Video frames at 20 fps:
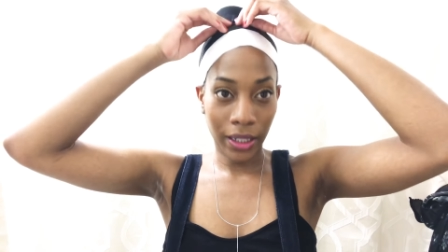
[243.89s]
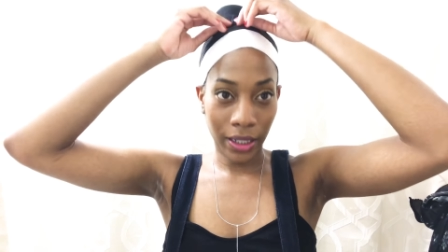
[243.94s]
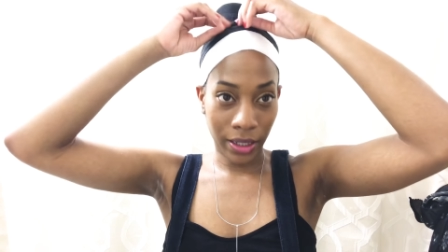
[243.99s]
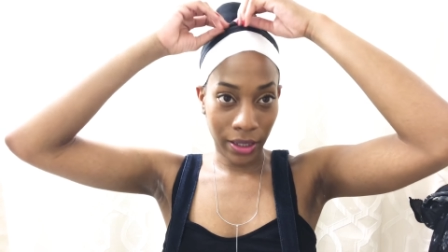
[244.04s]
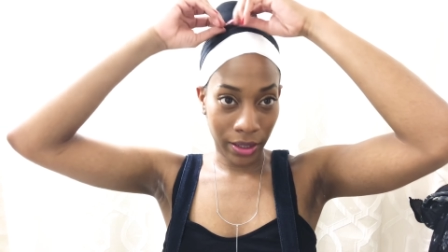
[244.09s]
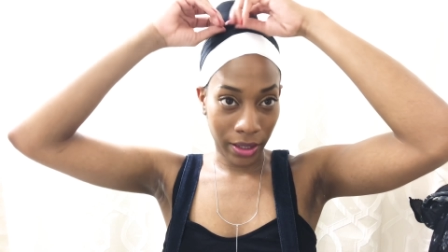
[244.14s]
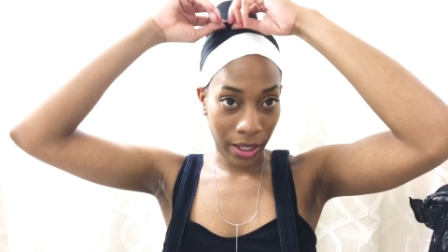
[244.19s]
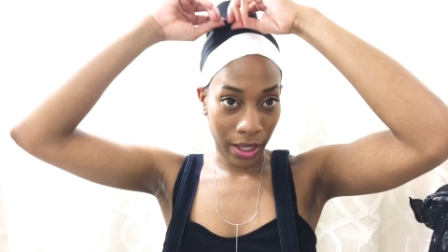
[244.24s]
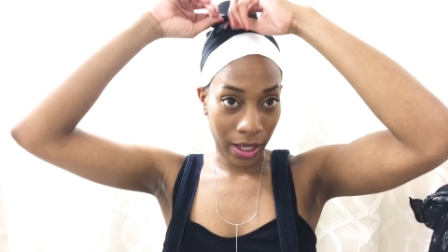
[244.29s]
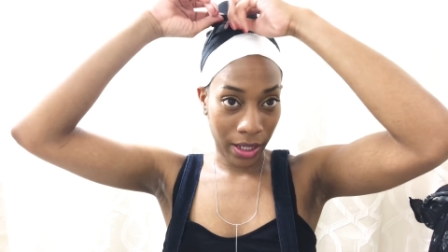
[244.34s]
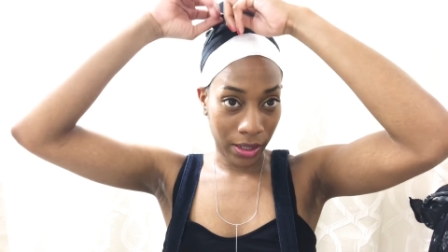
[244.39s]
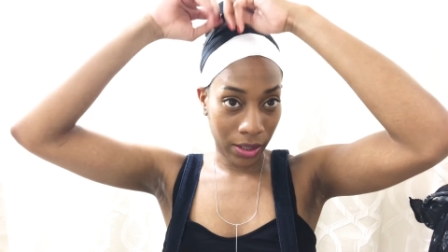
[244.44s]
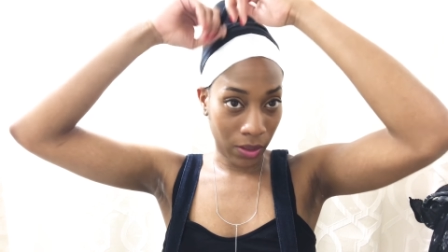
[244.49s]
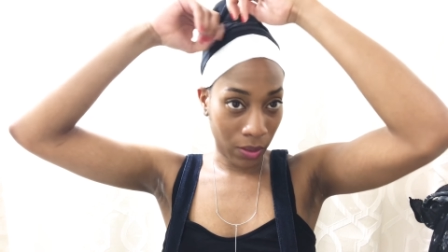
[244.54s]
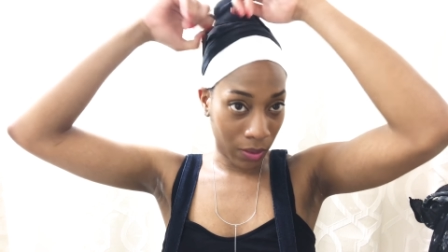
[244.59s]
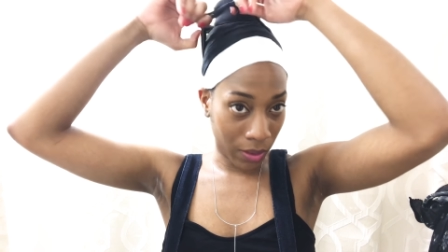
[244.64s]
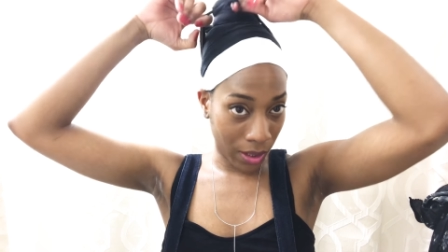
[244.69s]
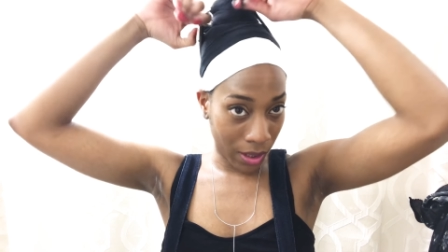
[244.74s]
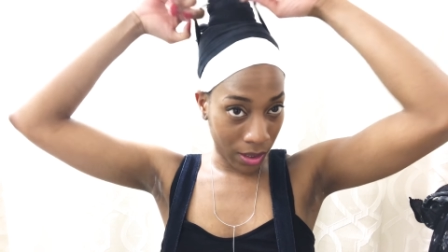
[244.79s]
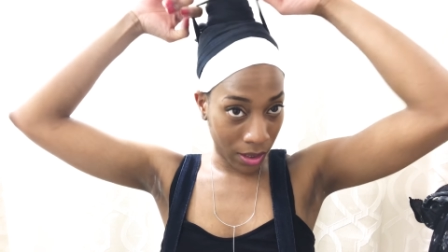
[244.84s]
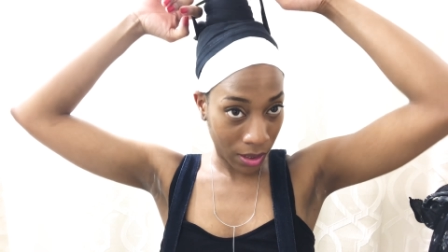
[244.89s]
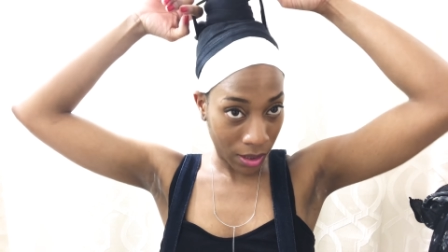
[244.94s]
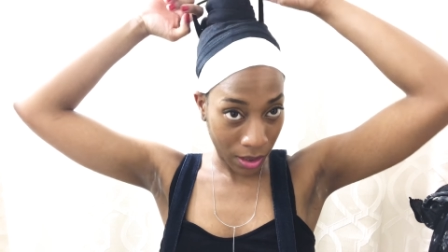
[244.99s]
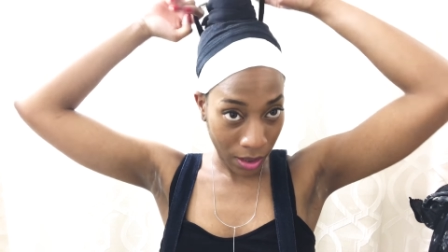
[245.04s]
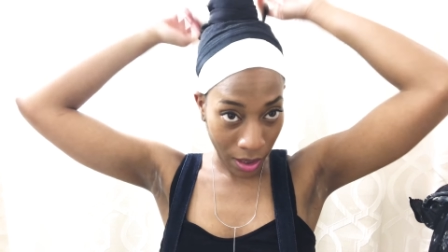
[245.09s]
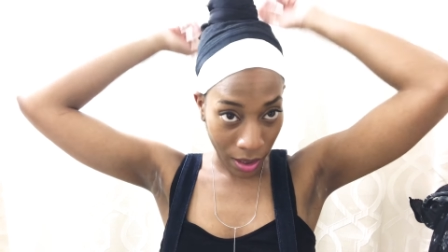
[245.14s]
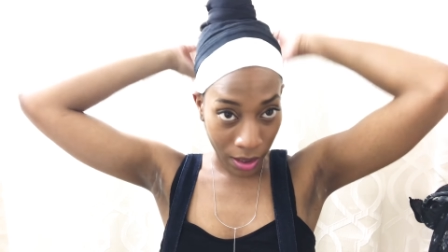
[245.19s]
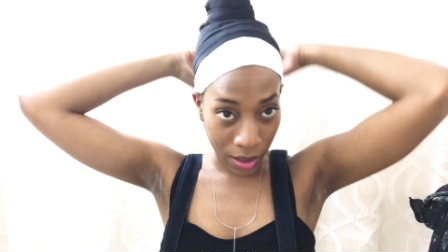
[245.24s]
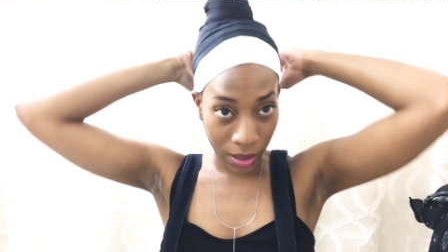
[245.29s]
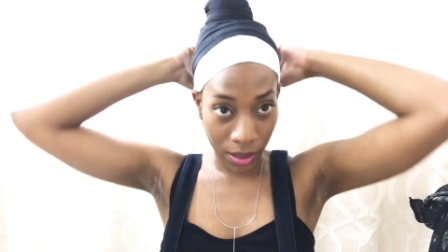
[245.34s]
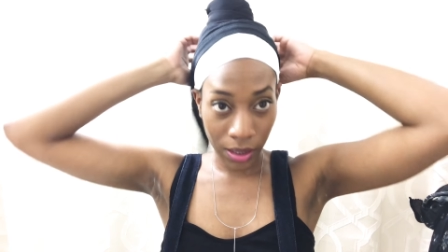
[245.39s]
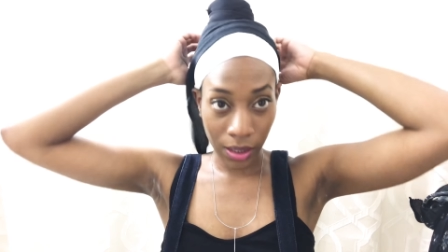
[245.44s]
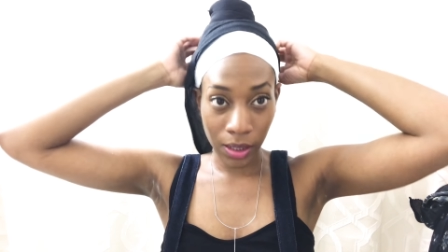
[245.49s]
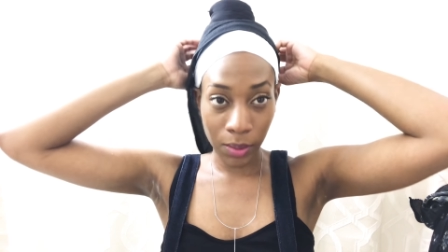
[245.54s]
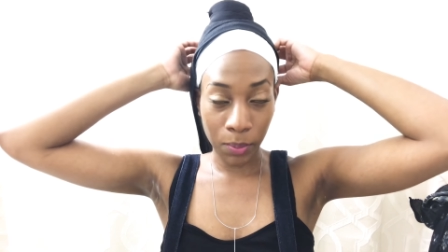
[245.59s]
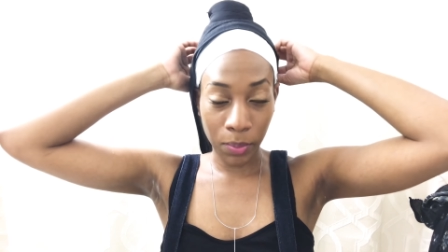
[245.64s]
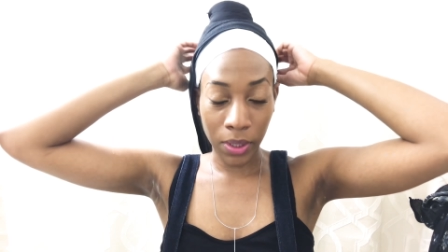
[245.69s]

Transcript: Okay, so let's take this.